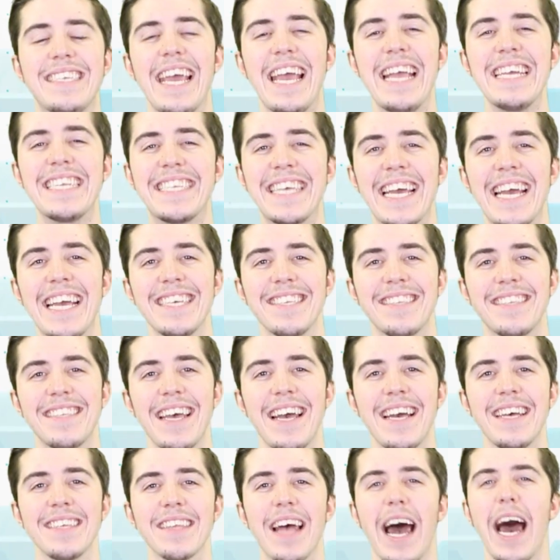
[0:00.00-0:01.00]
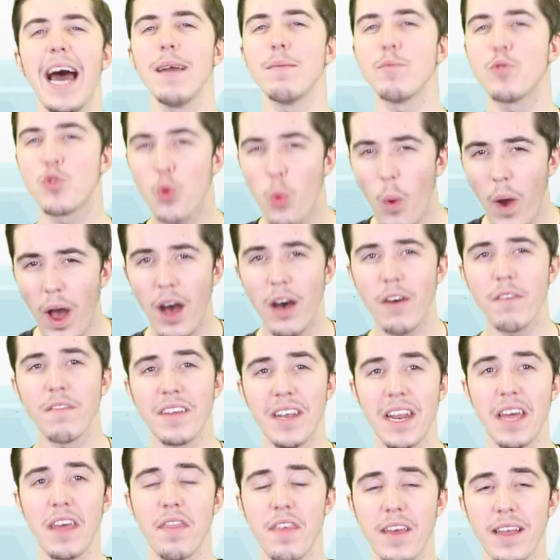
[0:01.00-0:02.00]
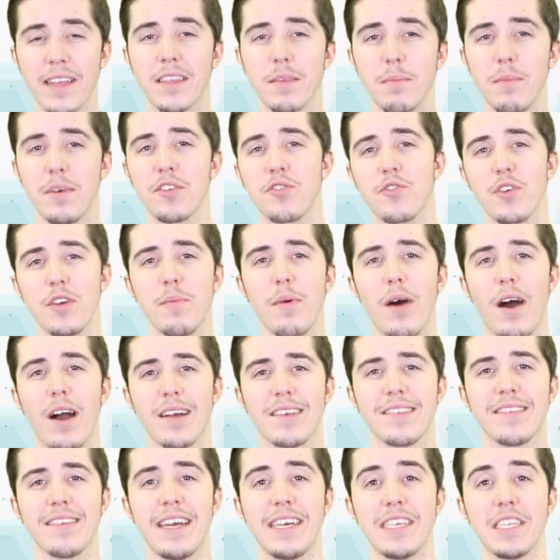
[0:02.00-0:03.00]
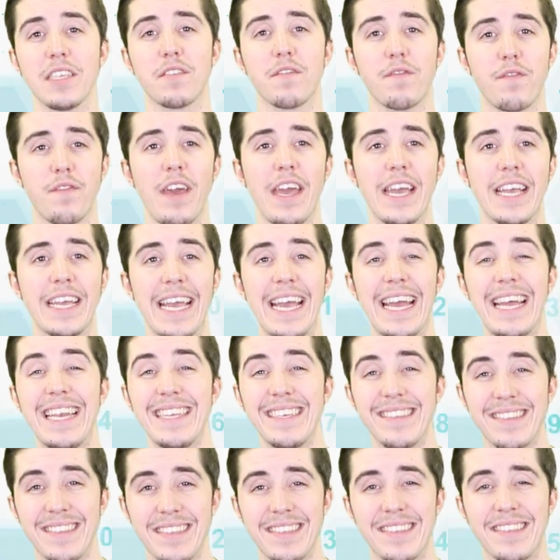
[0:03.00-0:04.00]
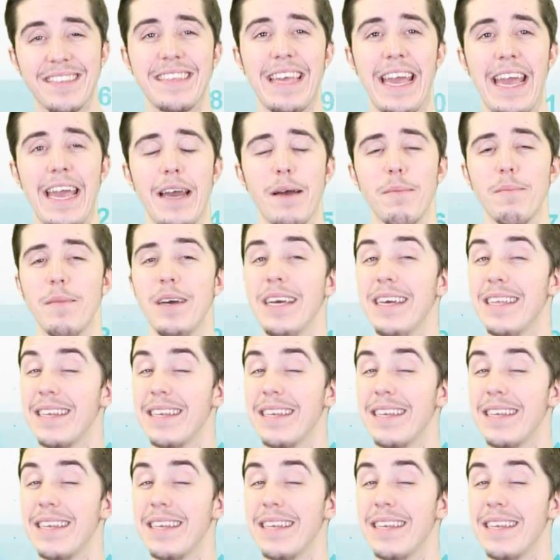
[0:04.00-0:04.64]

Tay Tay says, I'm 12 and I think the mystery box site is fake and is a scam.